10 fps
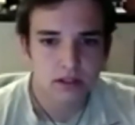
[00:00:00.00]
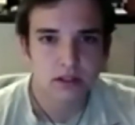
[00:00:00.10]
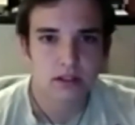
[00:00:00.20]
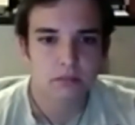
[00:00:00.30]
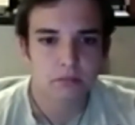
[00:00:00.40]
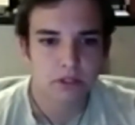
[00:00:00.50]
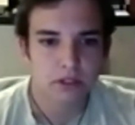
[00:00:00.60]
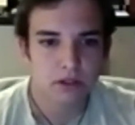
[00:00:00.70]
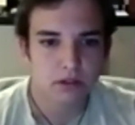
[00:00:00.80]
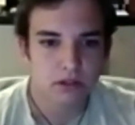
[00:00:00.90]
let
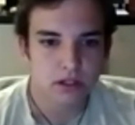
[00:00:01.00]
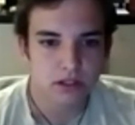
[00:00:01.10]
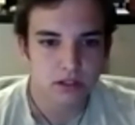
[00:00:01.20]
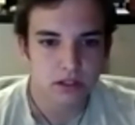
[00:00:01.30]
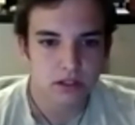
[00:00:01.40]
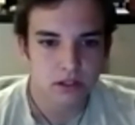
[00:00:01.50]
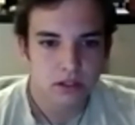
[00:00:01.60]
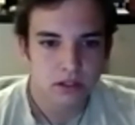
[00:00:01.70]
me look here.